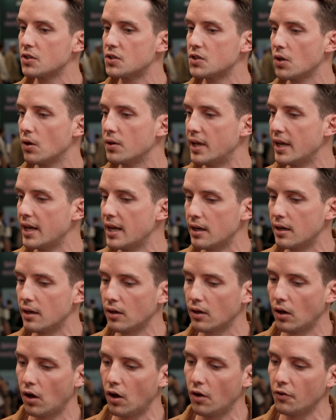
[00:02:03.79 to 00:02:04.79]
so they
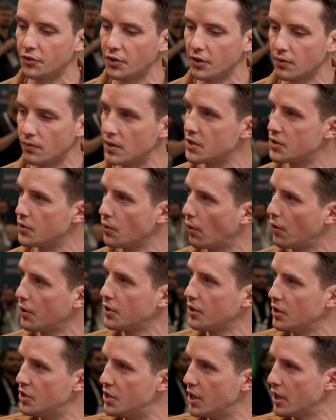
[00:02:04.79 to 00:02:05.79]
often resort
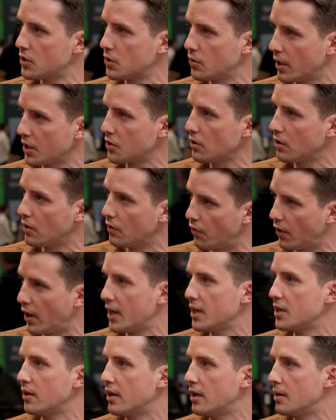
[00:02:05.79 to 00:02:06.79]
just to actually
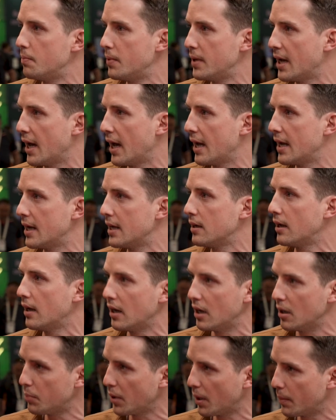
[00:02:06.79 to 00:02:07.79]
write the A P I
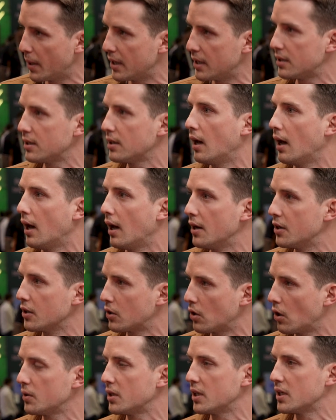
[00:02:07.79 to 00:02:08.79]
and implement uh, the
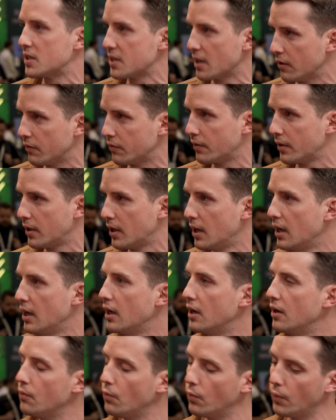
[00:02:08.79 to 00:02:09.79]
code itself.
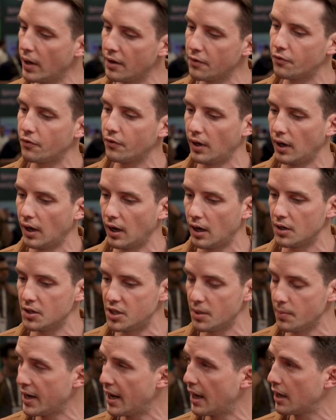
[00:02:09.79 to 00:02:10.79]
With uh,
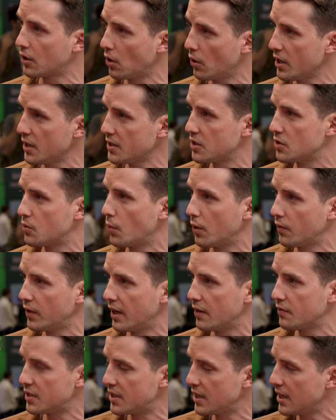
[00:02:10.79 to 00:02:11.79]
Gemini Code Assist, what we
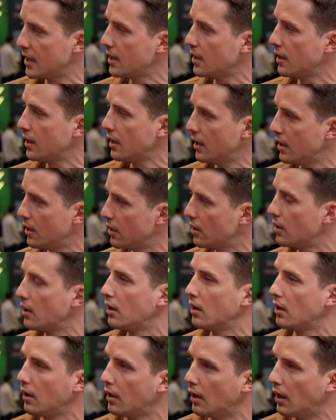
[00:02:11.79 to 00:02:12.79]
have seen in the
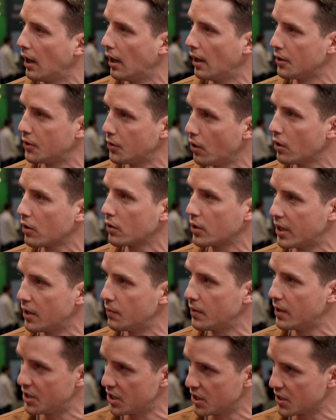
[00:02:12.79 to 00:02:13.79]
uh, talk that
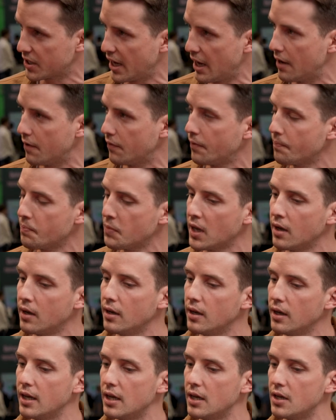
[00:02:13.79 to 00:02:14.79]
we just gave
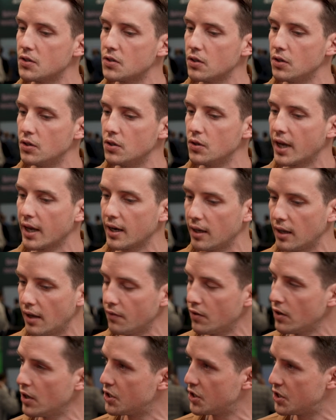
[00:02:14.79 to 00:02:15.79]
is you can
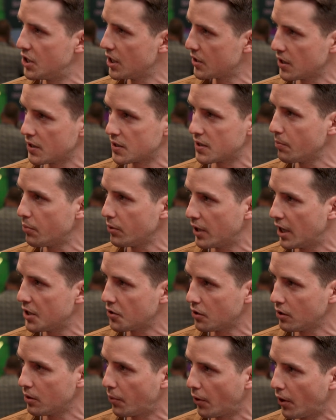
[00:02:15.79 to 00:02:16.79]
leverage just a simple
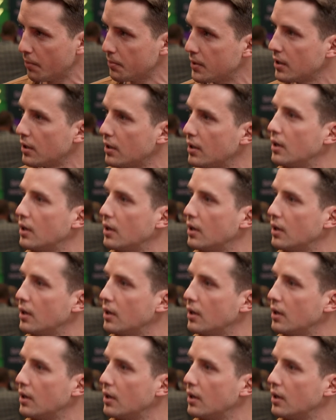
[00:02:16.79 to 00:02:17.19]
natural prompt